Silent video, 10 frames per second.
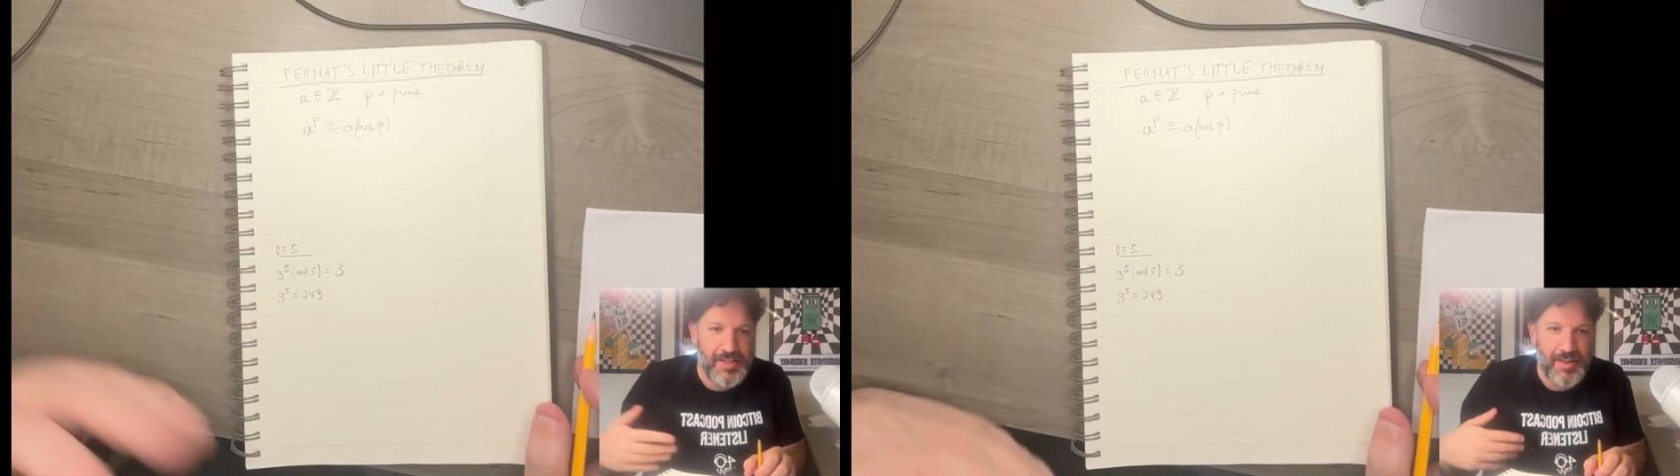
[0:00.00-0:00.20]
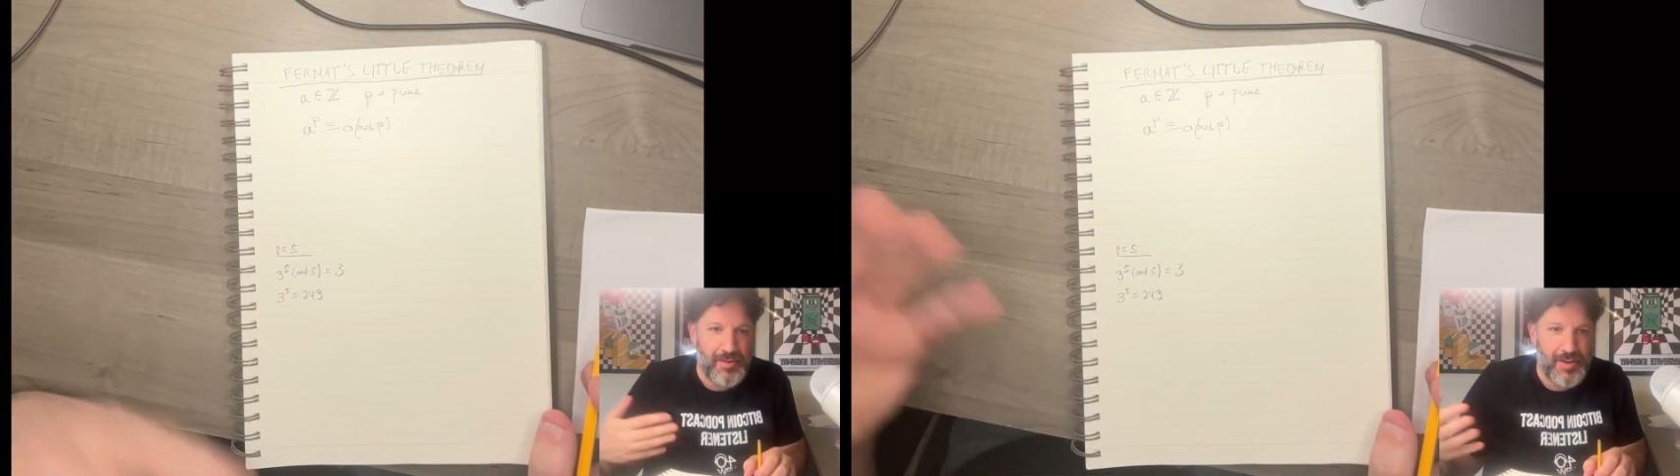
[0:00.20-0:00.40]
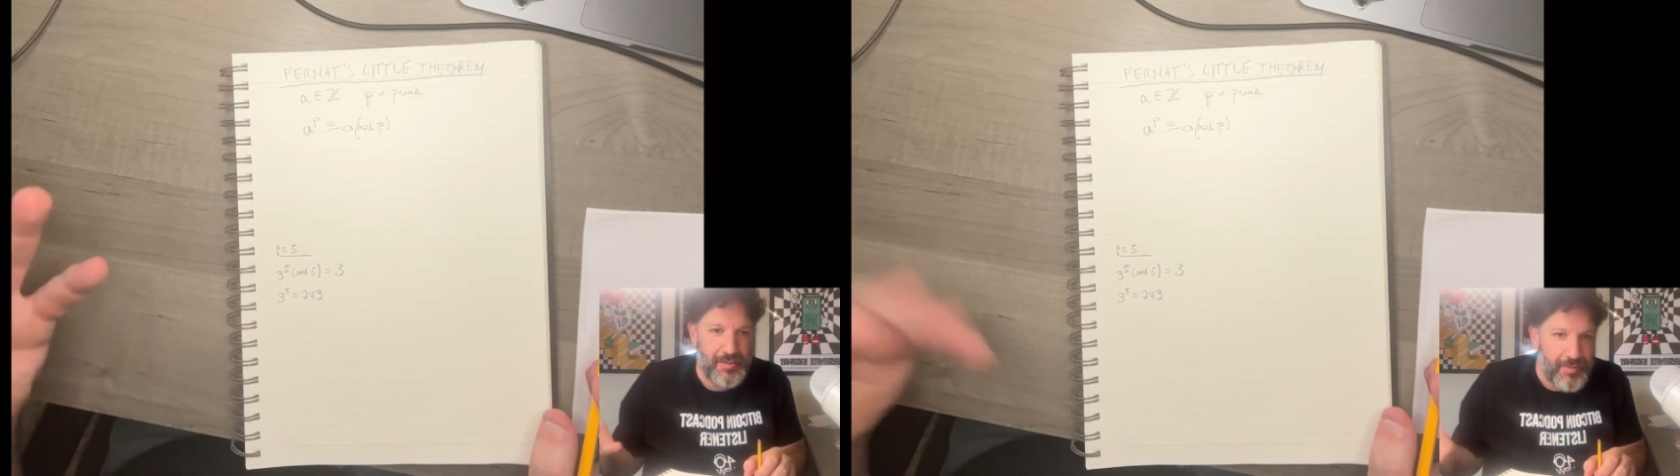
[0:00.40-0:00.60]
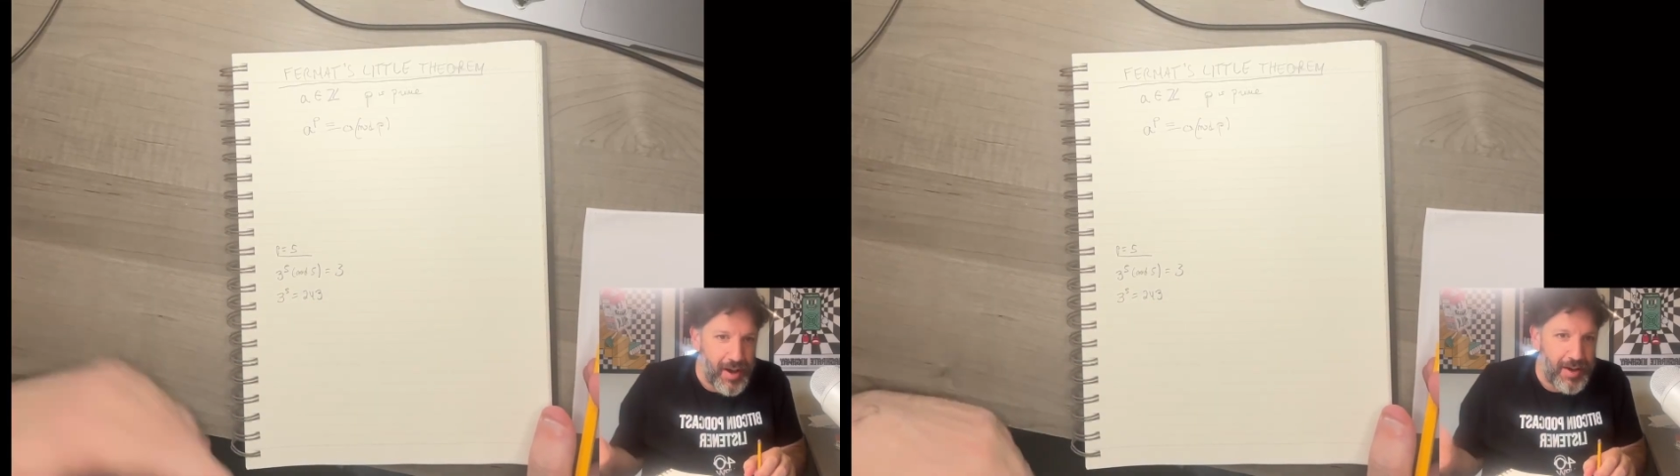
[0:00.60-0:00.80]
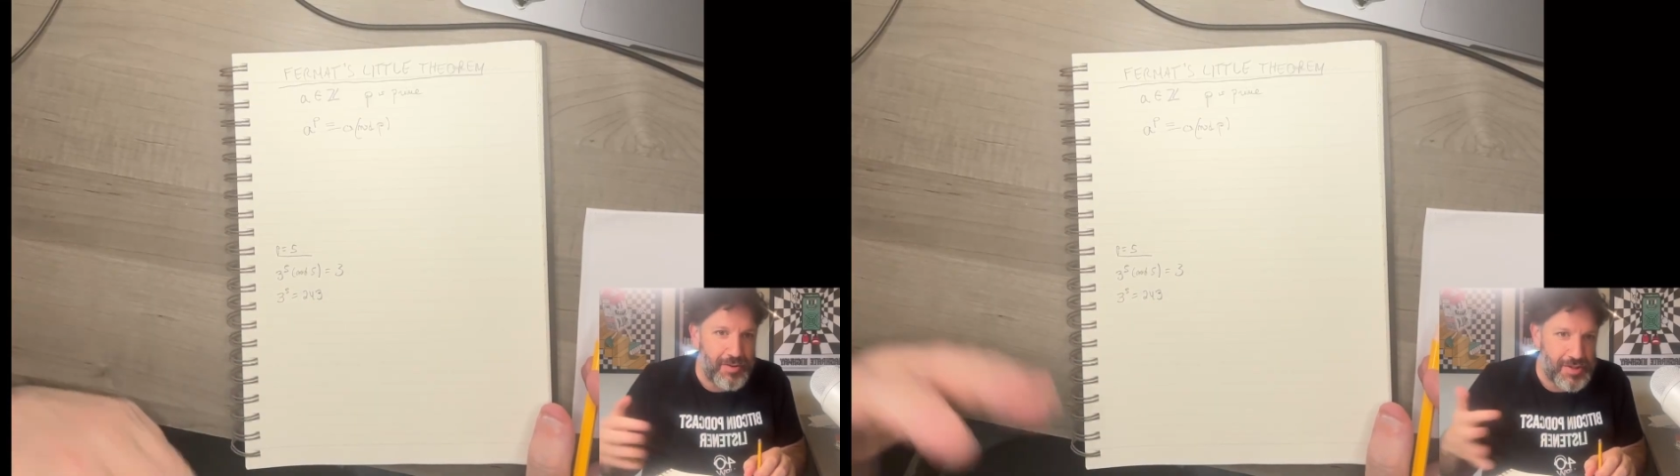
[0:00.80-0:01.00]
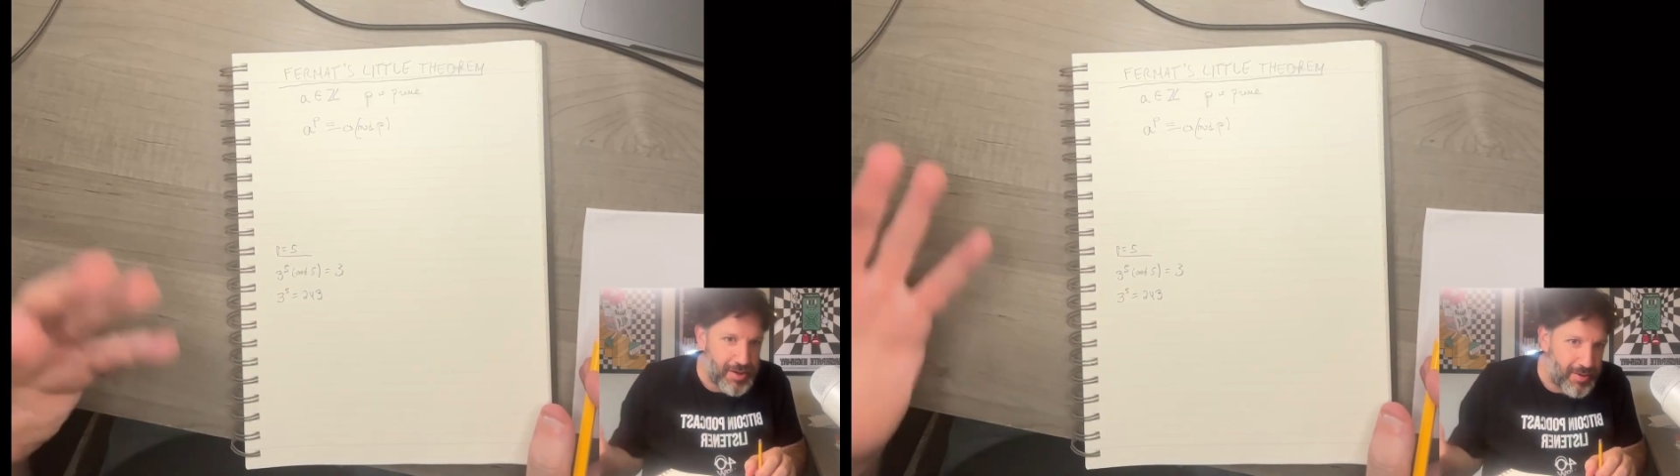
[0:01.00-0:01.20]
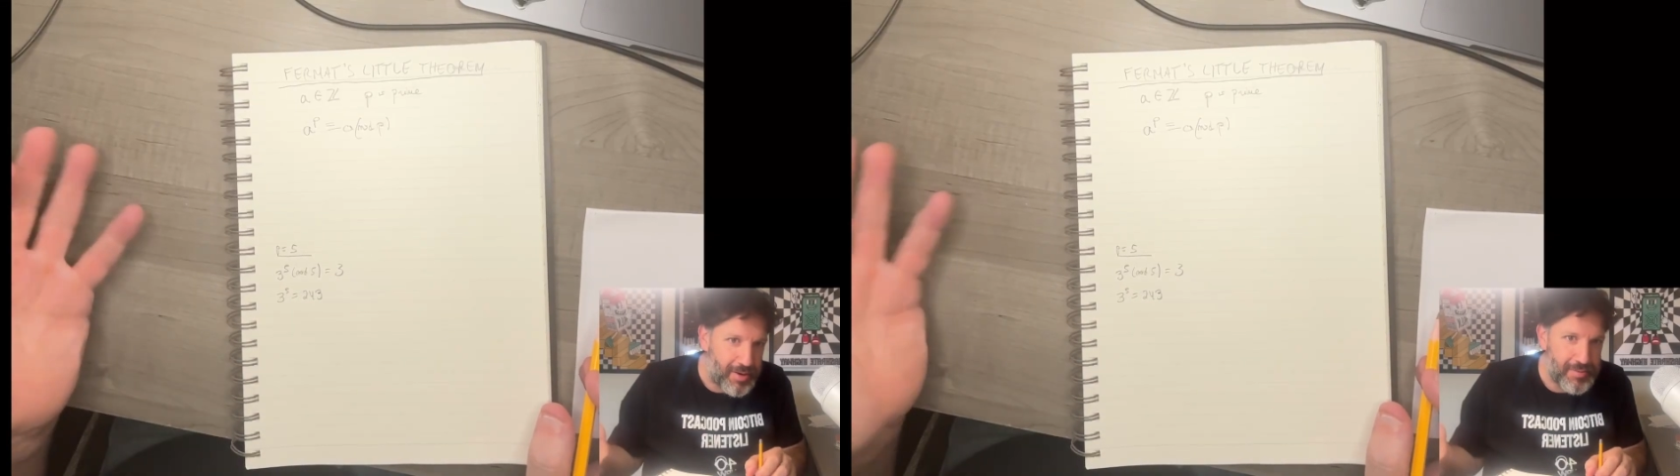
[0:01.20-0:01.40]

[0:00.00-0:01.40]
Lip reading: either into 5 or 0.